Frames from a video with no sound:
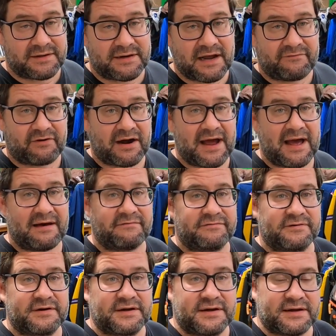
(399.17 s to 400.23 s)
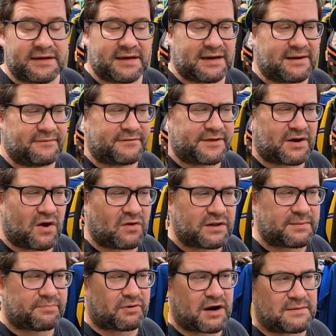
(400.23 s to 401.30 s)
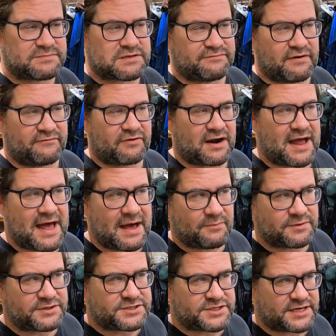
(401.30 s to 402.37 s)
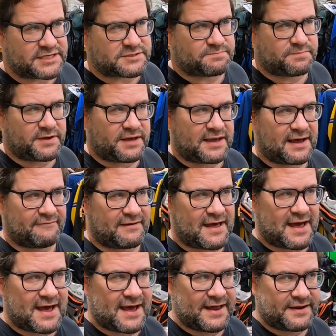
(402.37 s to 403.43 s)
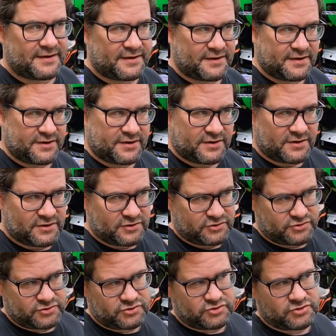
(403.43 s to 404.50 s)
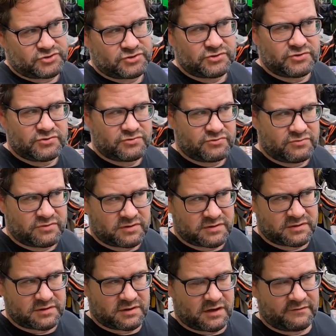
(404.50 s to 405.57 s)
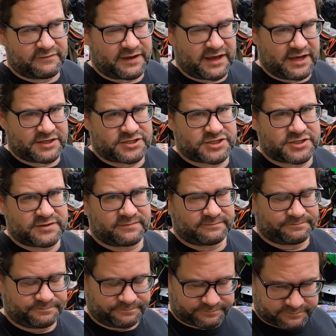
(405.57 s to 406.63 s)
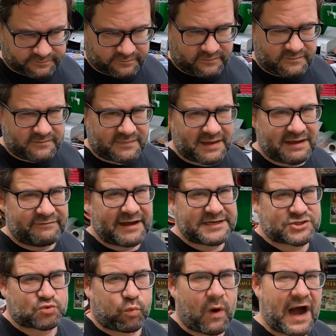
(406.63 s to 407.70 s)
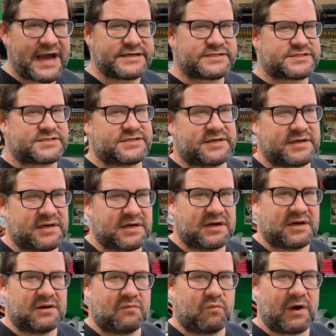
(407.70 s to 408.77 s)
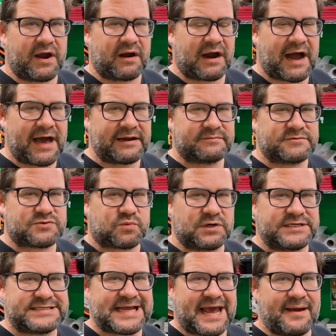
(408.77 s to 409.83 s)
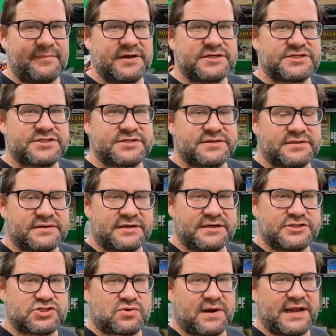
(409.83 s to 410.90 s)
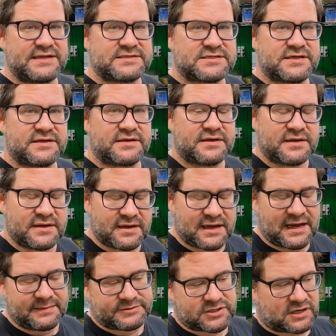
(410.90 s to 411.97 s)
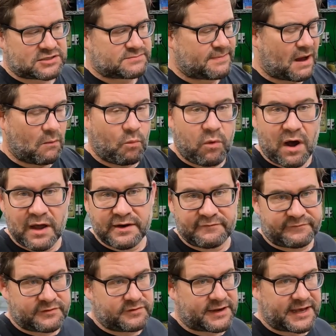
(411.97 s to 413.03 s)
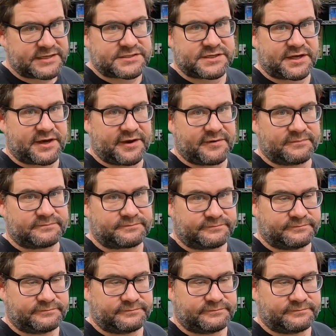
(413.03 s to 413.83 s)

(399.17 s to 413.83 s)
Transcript: Never have. Uh, the only problems I've ever had with GSP, I've had two of each. I've had twice where items were damaged in transit. I've talked about one a few days ago